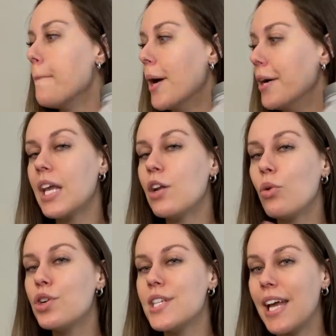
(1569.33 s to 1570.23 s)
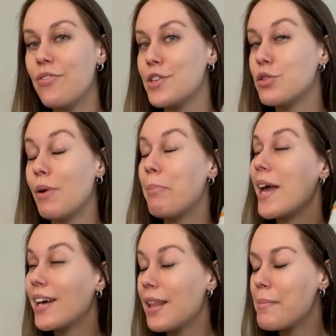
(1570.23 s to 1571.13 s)
But in order to get this to a
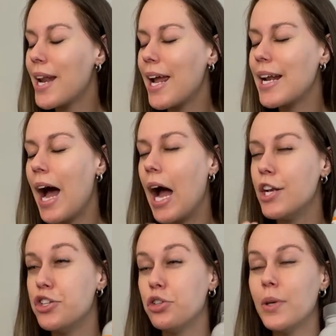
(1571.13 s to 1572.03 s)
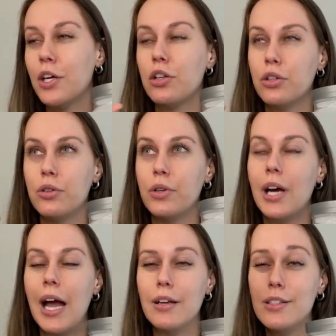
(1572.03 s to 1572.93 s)
pink lemonade,
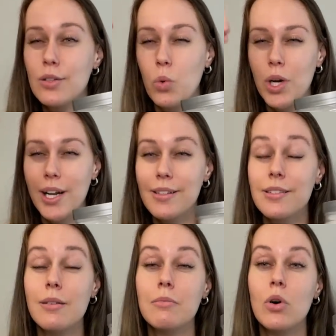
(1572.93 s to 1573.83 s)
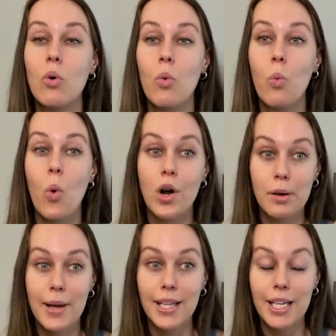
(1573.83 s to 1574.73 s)
I squirt in some
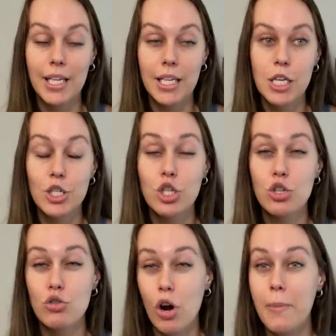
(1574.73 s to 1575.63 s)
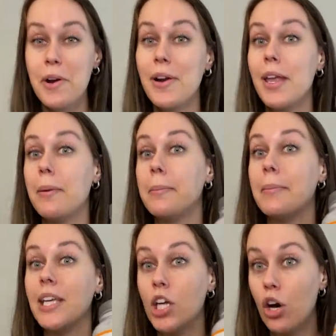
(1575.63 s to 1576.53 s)
watermelon strawberry
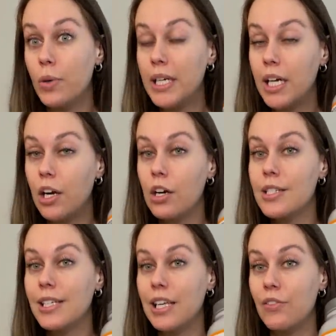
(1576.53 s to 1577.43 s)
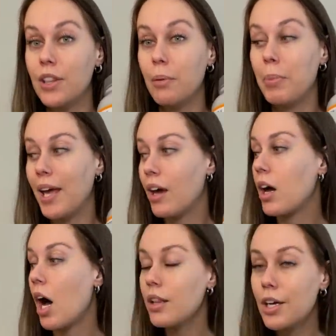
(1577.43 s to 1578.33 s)
Mio in here to give it the pink
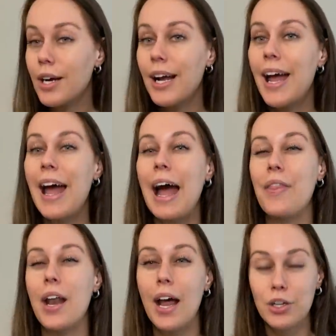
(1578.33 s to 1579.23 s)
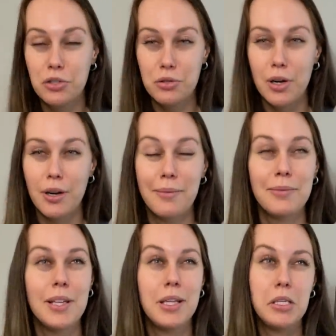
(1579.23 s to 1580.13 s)
color and that
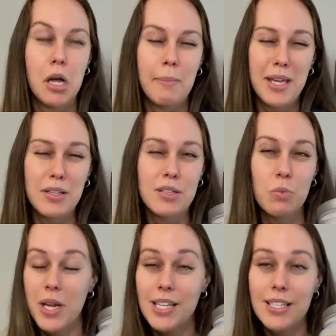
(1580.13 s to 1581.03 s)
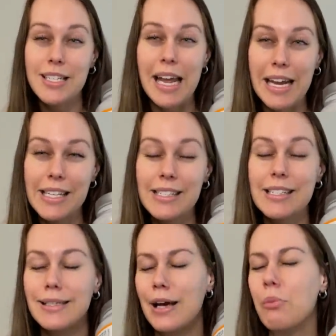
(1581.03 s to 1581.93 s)
extra yummy sweet
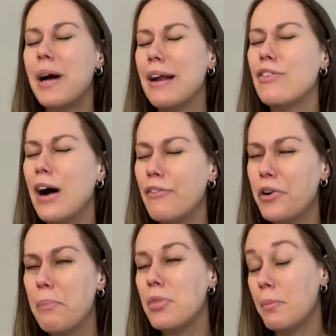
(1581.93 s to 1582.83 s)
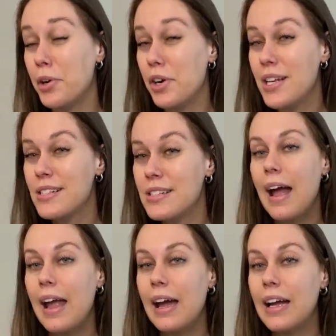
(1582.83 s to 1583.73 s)
taste to help kind of cover up the bitterness
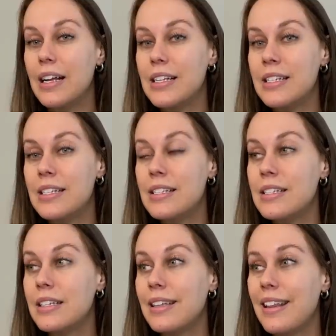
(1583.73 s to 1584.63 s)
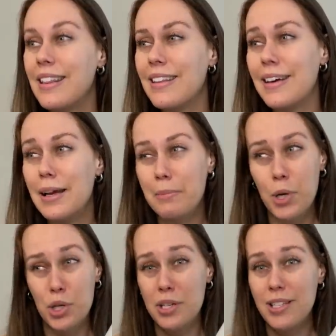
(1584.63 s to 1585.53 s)
and the
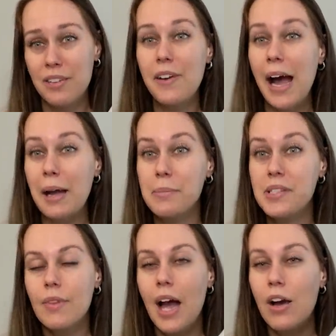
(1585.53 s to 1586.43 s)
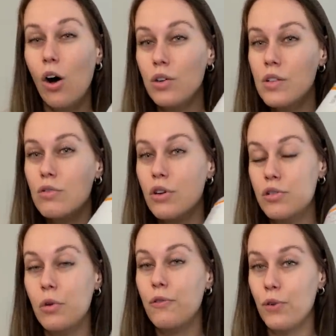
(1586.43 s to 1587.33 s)
emergency vibes. I also don't
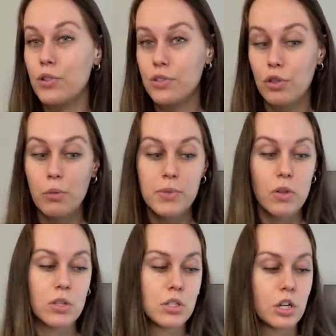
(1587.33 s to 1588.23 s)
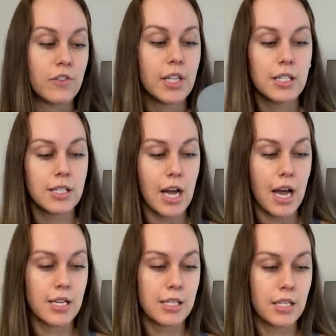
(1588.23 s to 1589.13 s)
do a full scoop. So the serving
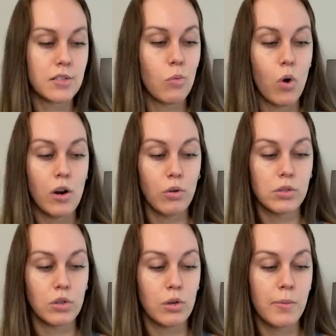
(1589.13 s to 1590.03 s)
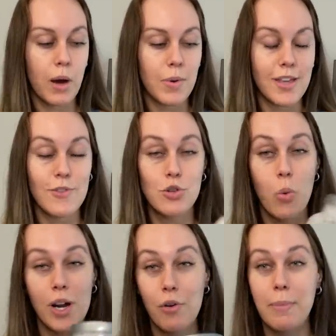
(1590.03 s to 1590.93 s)
size is one whole scoop. That would give you
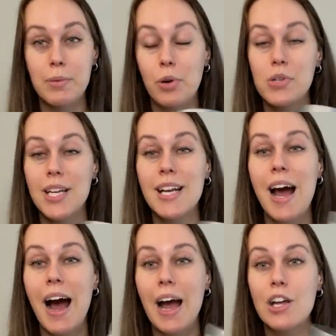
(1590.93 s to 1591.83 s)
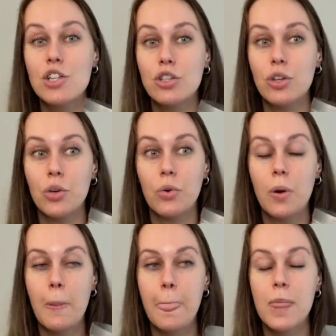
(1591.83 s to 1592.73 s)
20 grams of protein. I
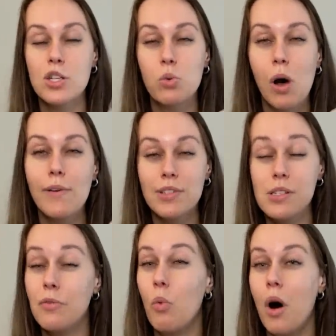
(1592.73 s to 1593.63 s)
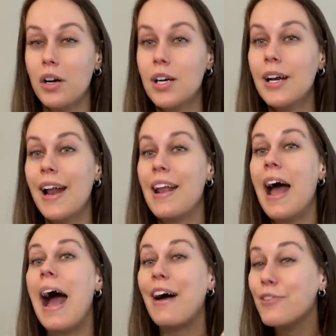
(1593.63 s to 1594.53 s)
do 12 ounces of water and
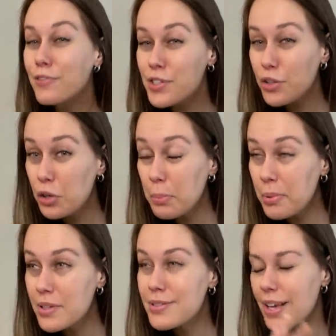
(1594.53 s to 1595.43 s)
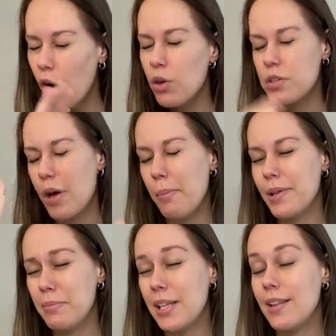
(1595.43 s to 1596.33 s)
half of a scoop to also help
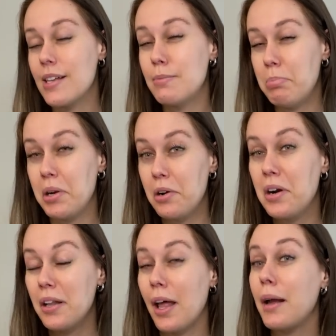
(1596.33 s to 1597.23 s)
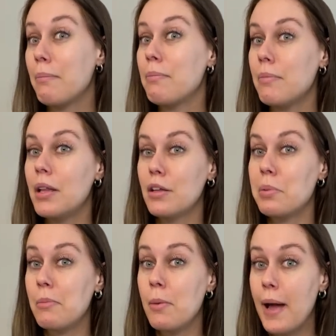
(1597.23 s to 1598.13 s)
it be less bitter and like a little
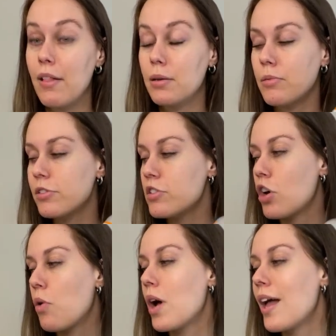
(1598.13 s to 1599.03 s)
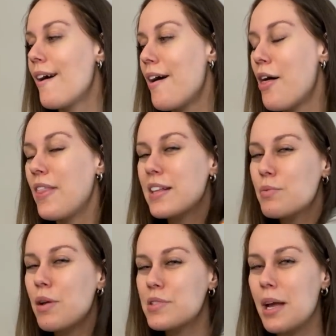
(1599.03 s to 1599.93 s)
bit more palatable. So that's
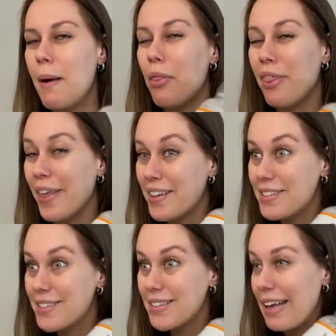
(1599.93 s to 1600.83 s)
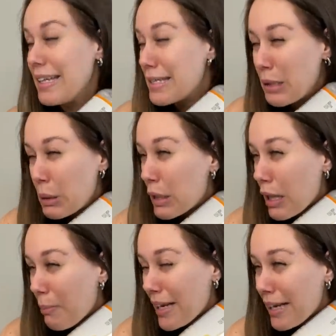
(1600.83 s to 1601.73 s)
what I'll say about this. It's included in
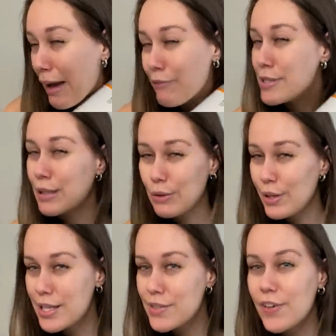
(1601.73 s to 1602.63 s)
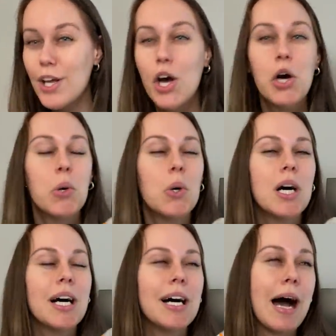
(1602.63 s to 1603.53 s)
the PDF. It's included in this video.